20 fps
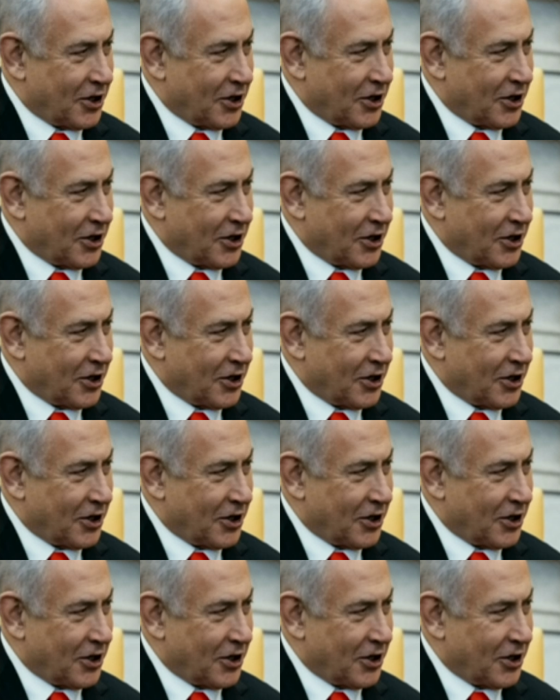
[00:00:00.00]

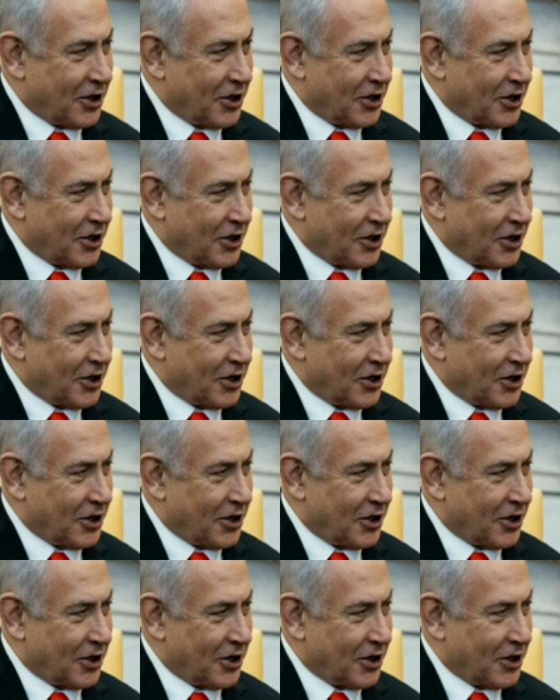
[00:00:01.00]

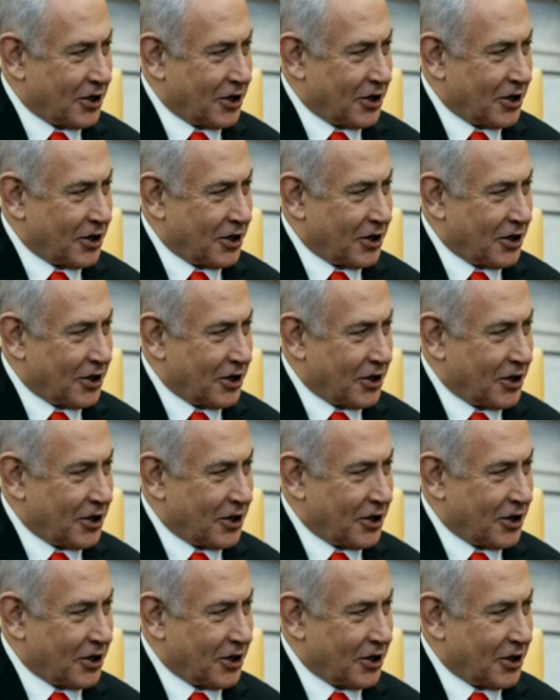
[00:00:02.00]

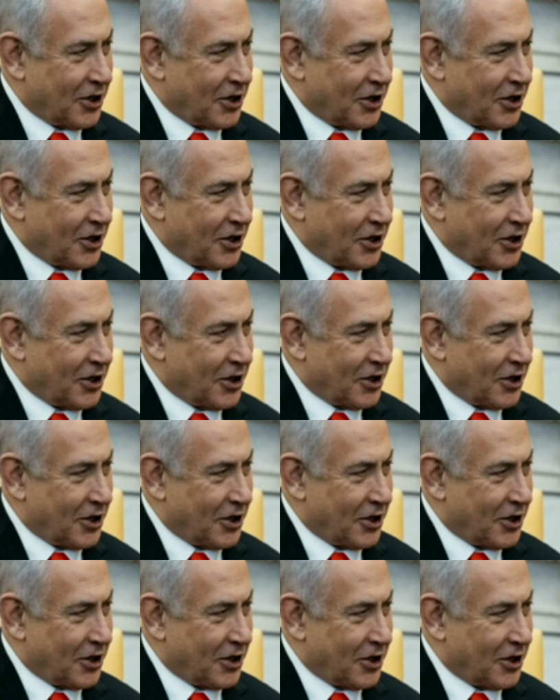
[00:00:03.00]

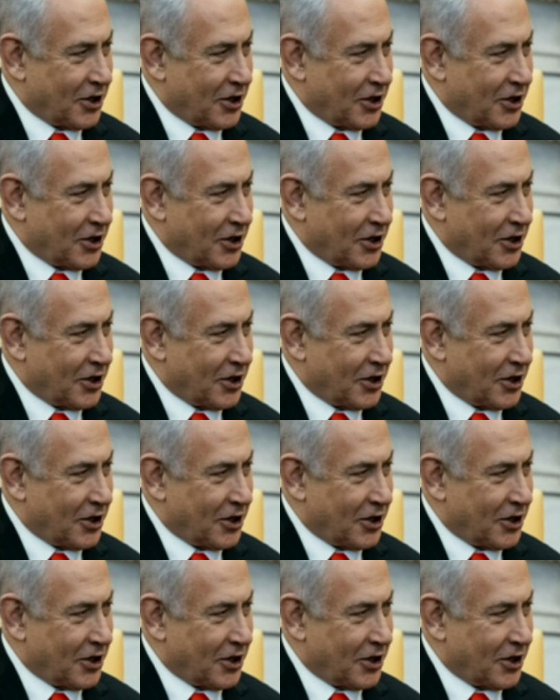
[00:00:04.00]
No words are spoken by the person on screen.